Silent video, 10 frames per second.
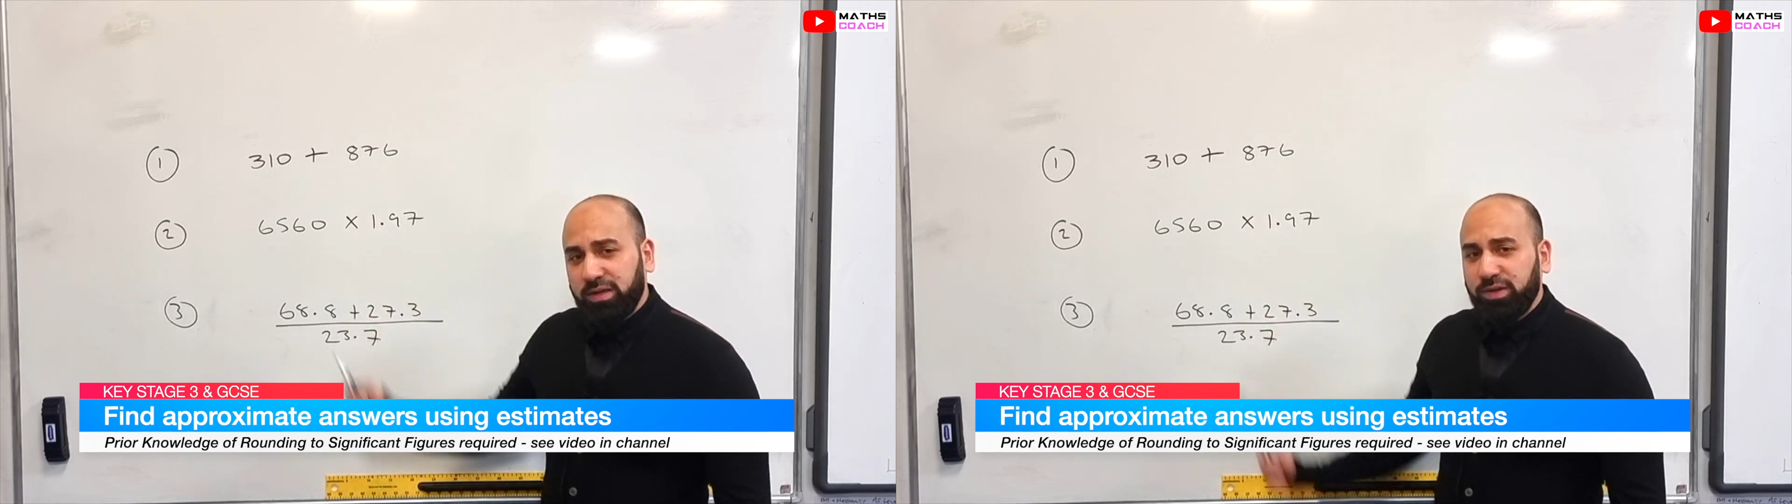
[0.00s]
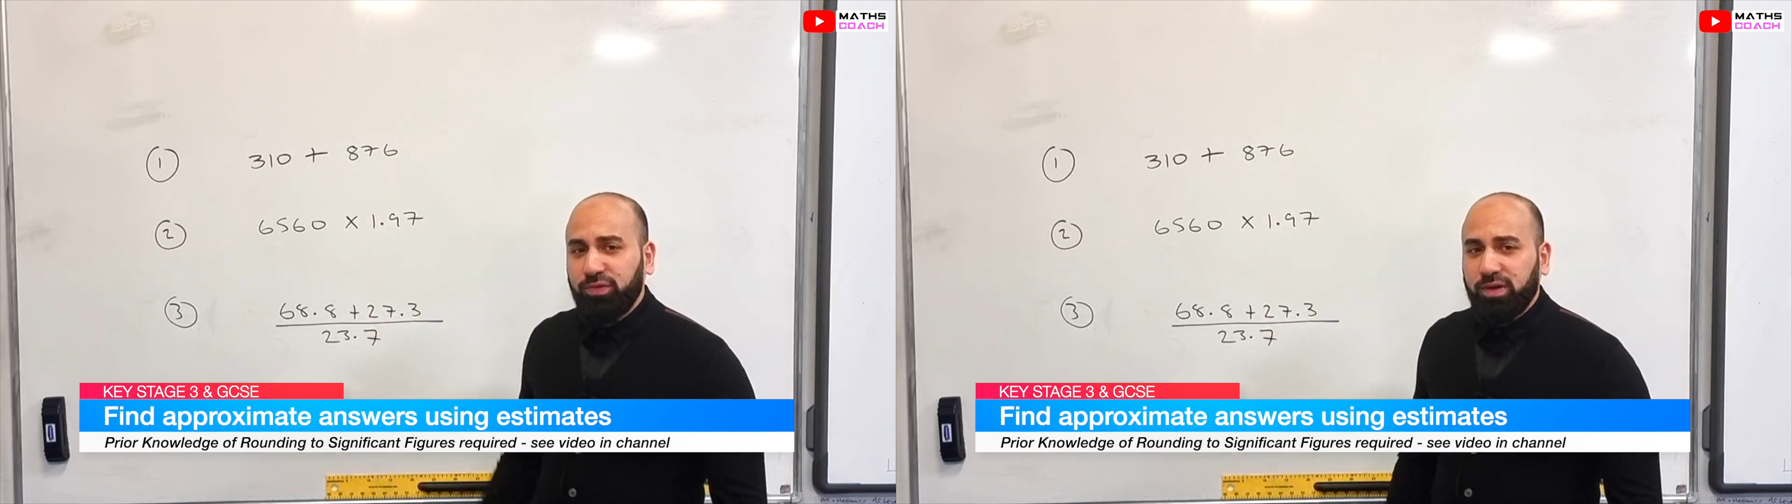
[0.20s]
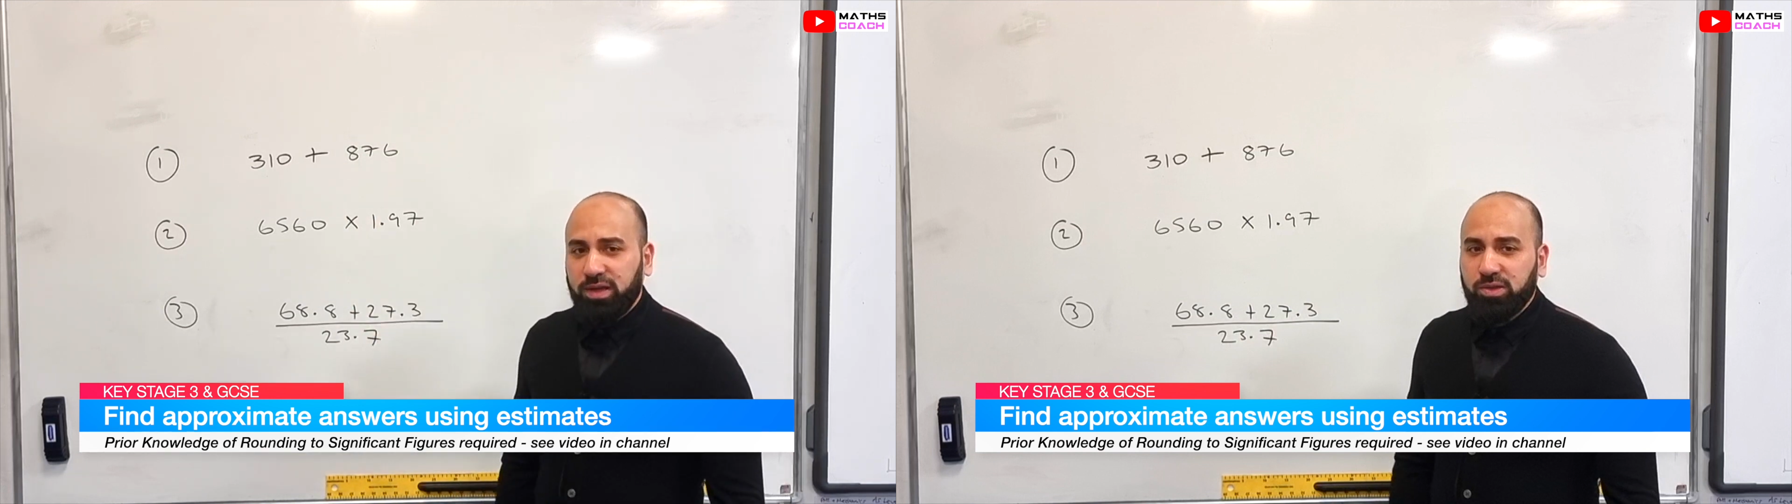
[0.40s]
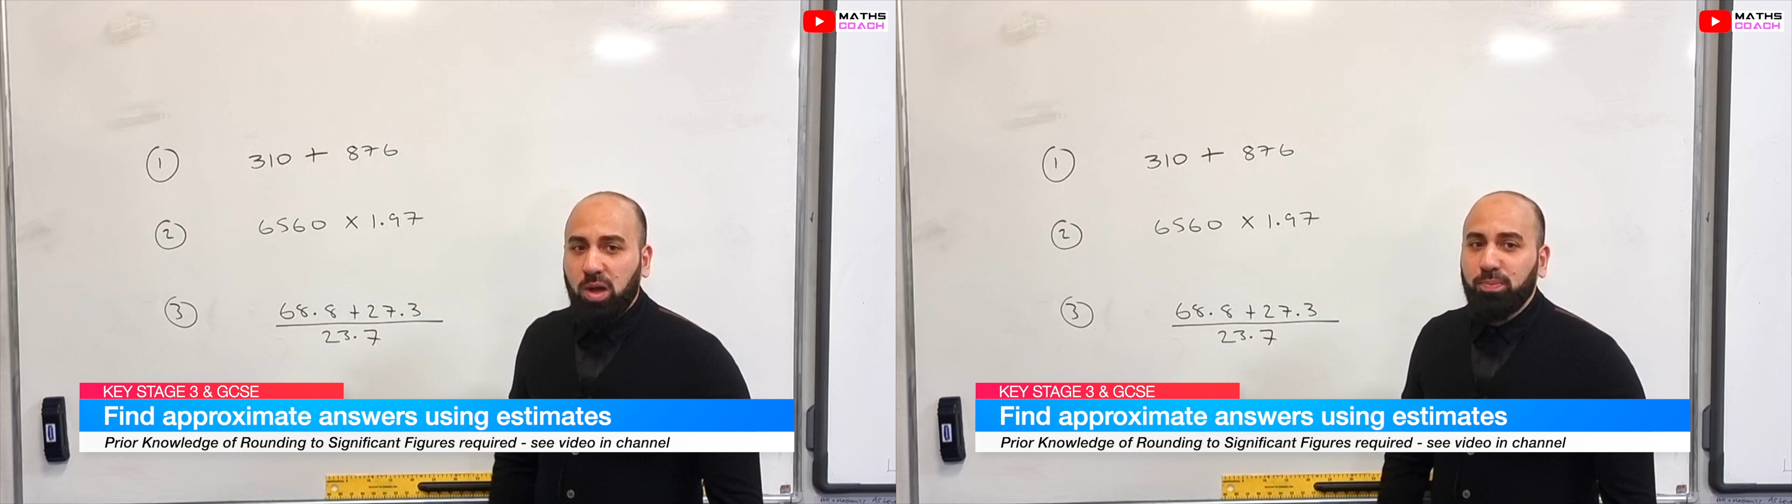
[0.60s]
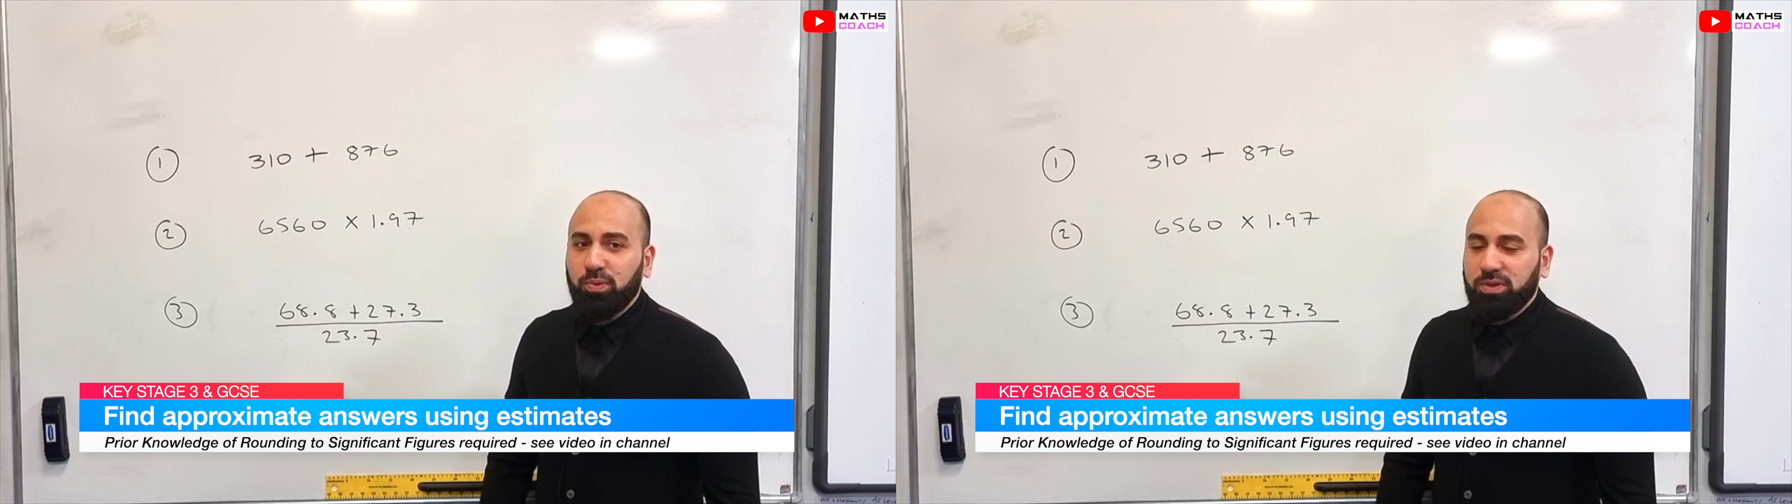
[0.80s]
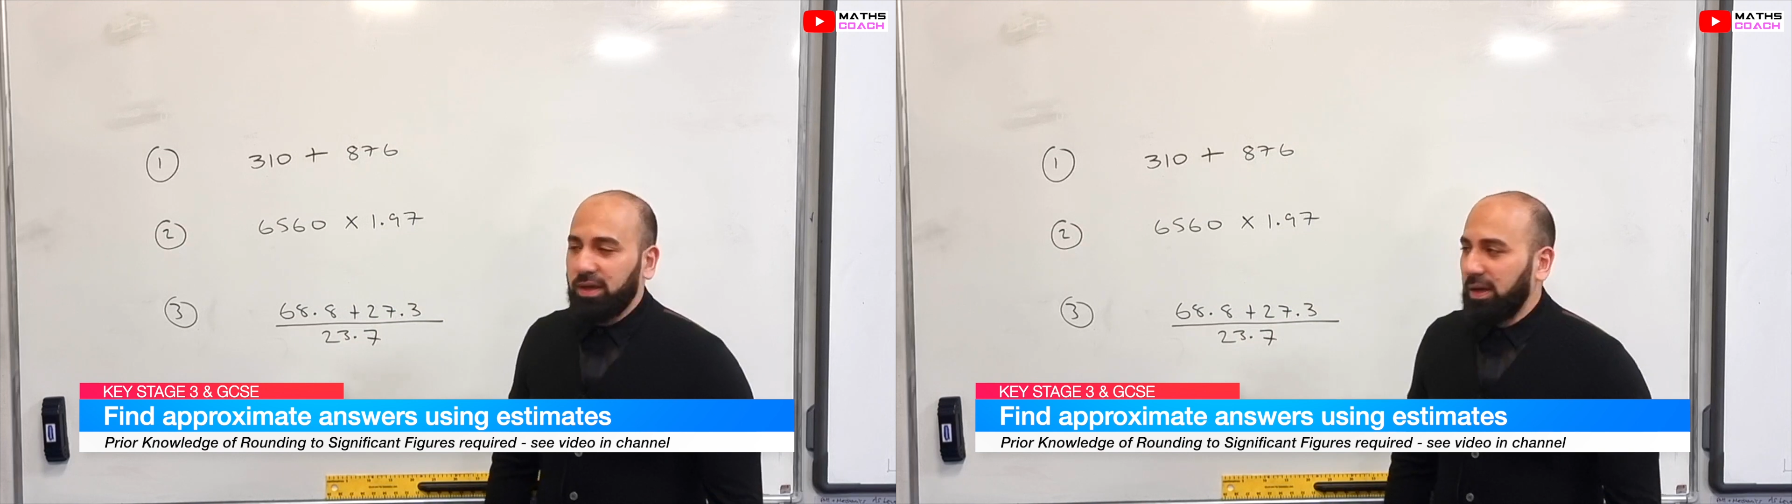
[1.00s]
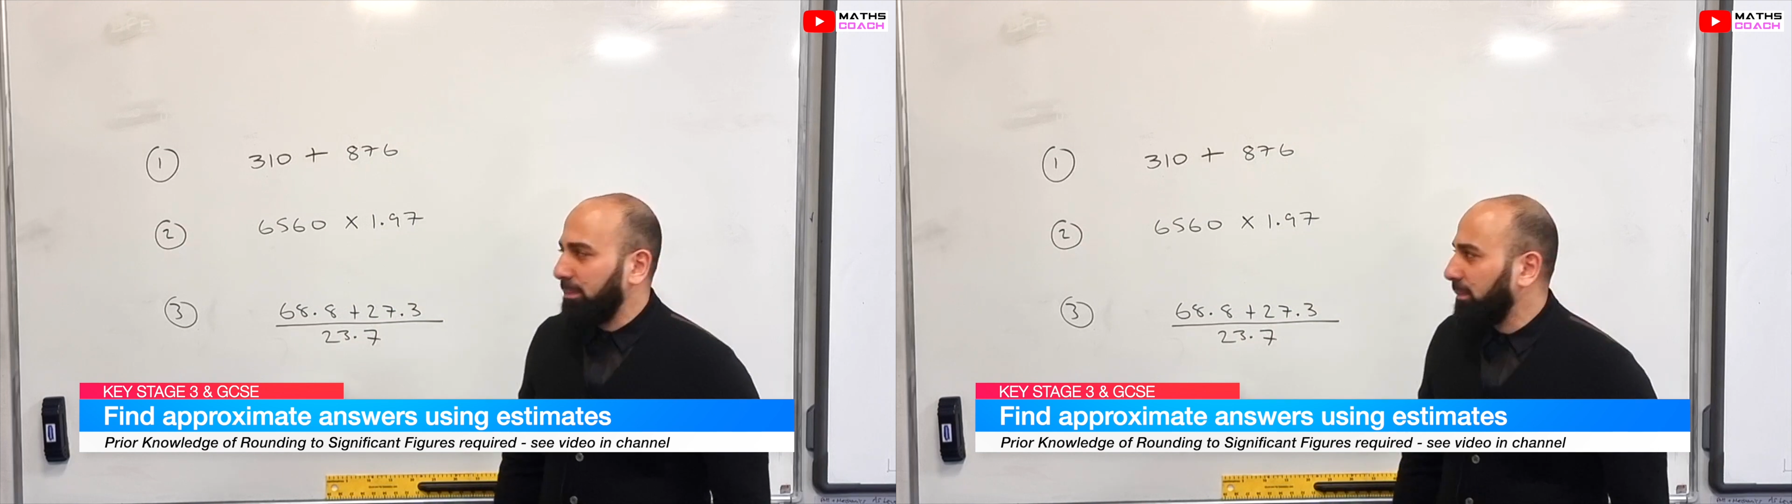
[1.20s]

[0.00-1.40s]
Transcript: different examples here.